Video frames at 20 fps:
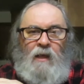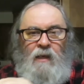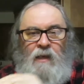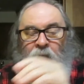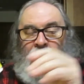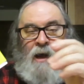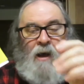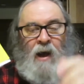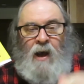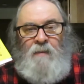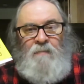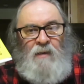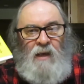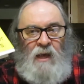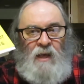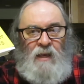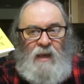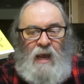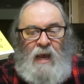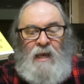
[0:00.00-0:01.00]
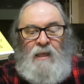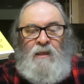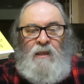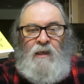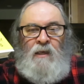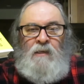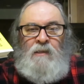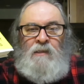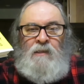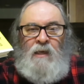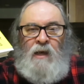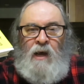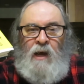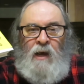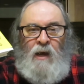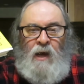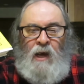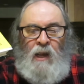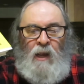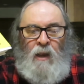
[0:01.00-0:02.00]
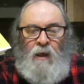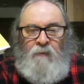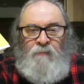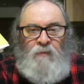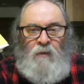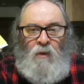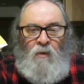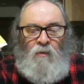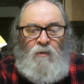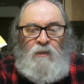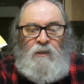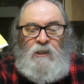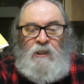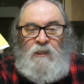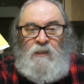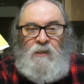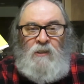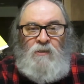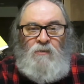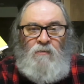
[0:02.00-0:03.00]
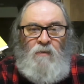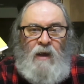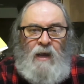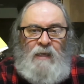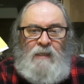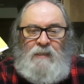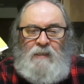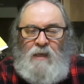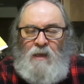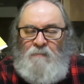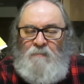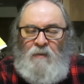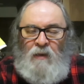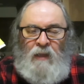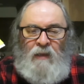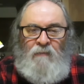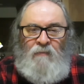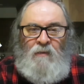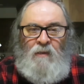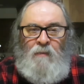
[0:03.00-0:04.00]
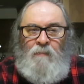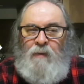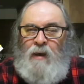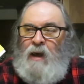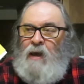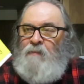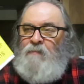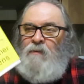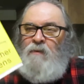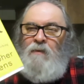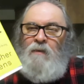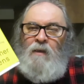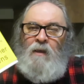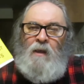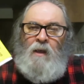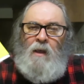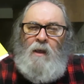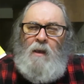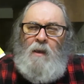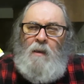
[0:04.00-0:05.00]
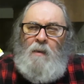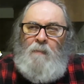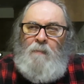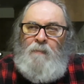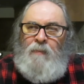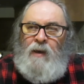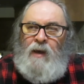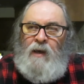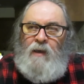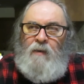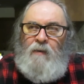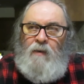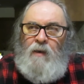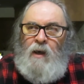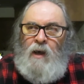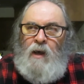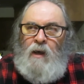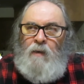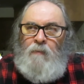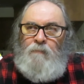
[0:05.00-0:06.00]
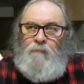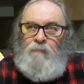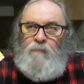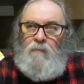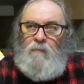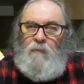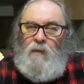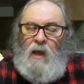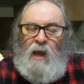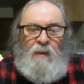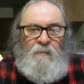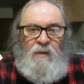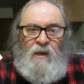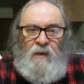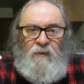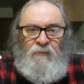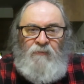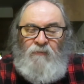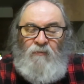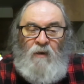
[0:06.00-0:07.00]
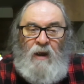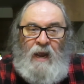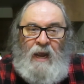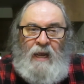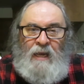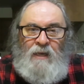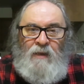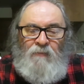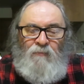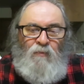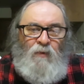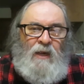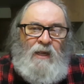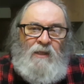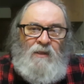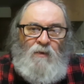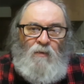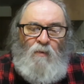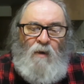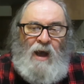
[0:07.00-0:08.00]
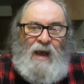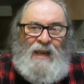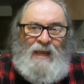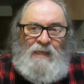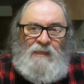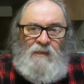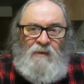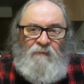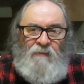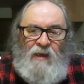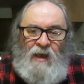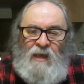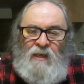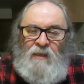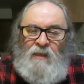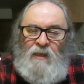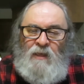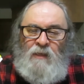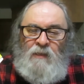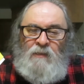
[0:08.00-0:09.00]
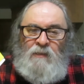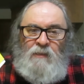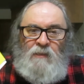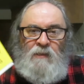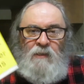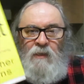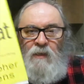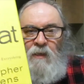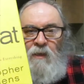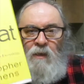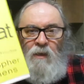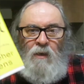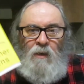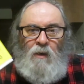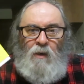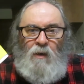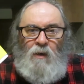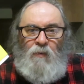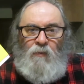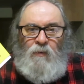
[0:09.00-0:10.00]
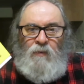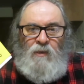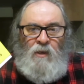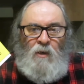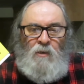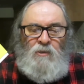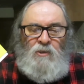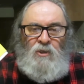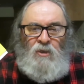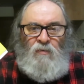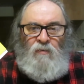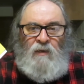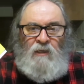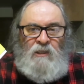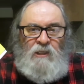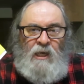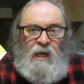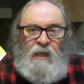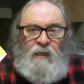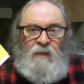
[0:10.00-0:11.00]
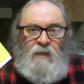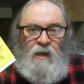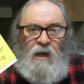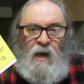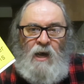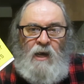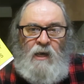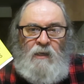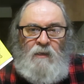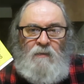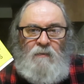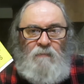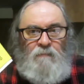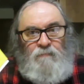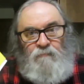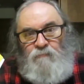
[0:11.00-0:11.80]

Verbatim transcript: Now, I'm not an atheist. I, I love the Lord Jesus Christ. I believe in the Bible. But um, I'm not afraid of reading the writings of atheists or those who reject God.